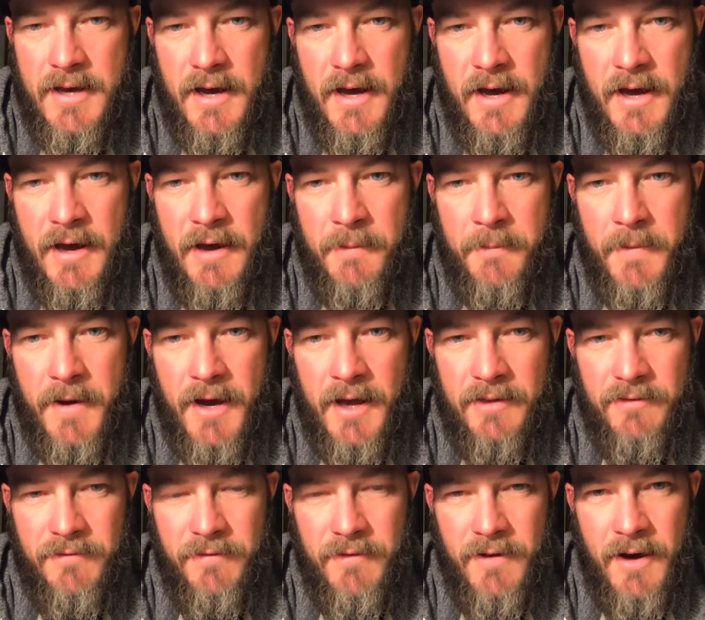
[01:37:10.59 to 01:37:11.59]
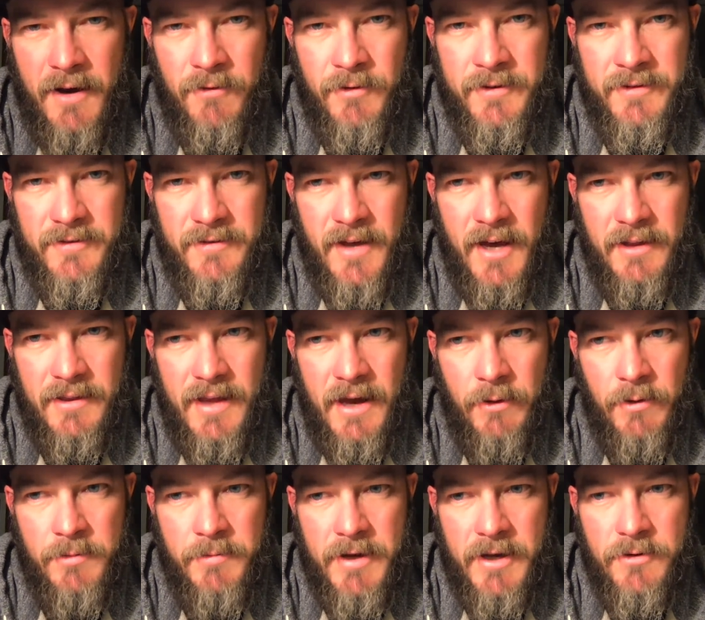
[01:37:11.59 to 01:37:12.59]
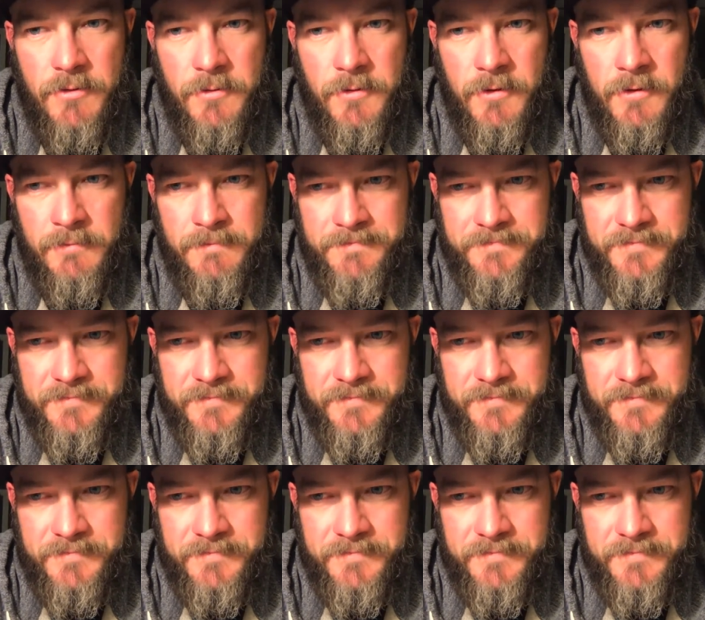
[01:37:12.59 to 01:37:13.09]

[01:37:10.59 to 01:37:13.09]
I've always thought that would be cool,